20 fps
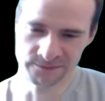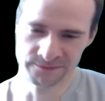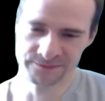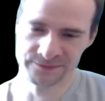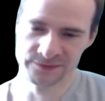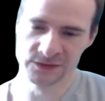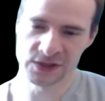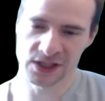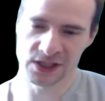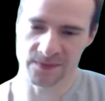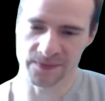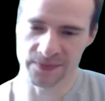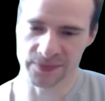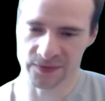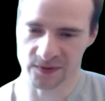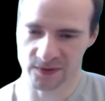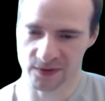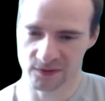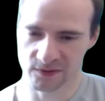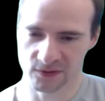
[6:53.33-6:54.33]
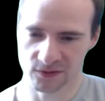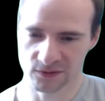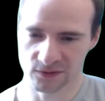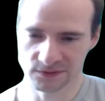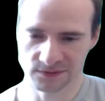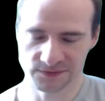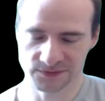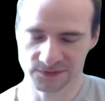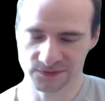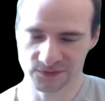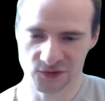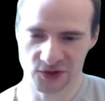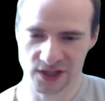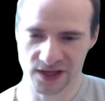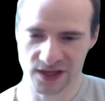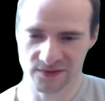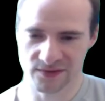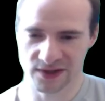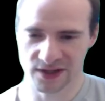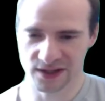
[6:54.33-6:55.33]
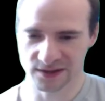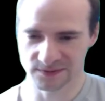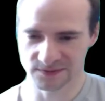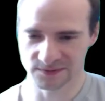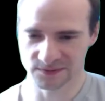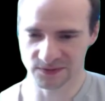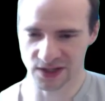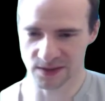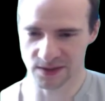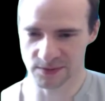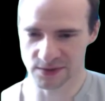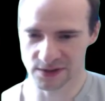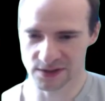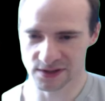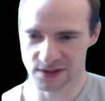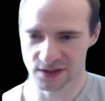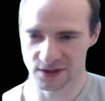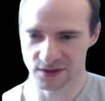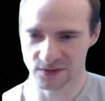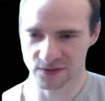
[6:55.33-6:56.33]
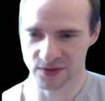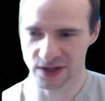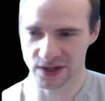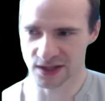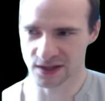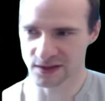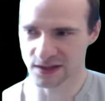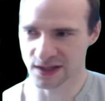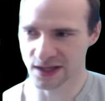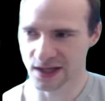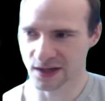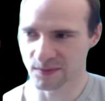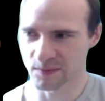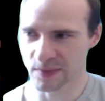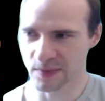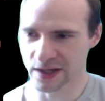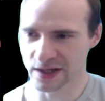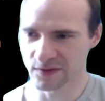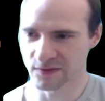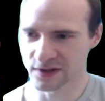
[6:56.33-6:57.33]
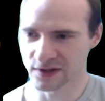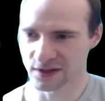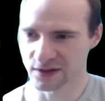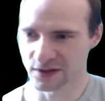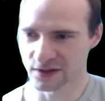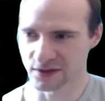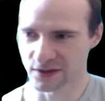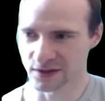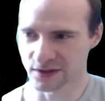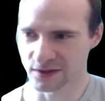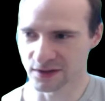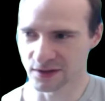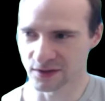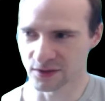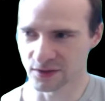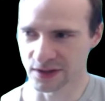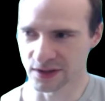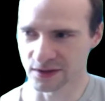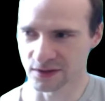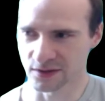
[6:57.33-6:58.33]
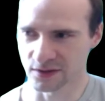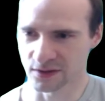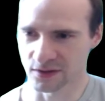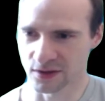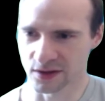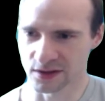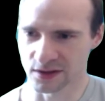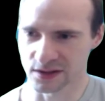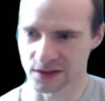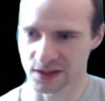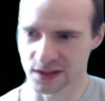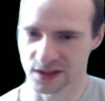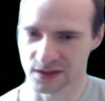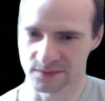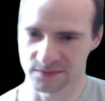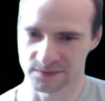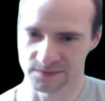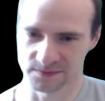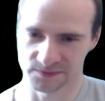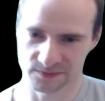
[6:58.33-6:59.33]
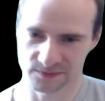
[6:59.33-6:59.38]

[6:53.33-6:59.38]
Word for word: Yeah whatever happens now, the money will go go in all the time.